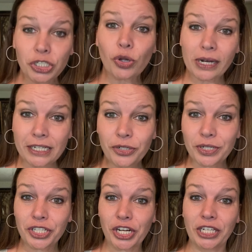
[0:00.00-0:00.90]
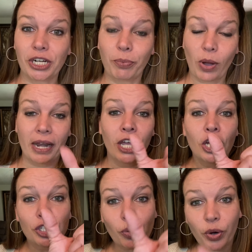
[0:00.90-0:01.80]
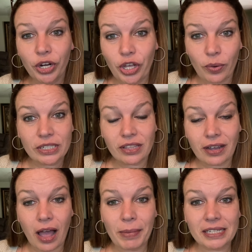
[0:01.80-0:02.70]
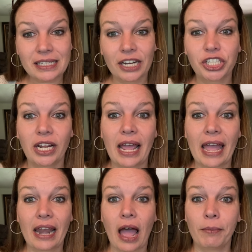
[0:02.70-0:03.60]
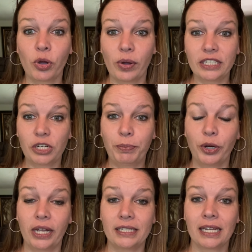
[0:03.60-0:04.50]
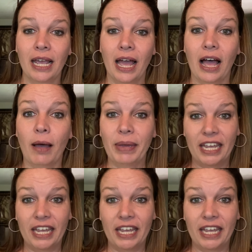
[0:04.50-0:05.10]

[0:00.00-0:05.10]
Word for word: So I need to exchange up one. So we're going to go into the comment section and I'm going to put um,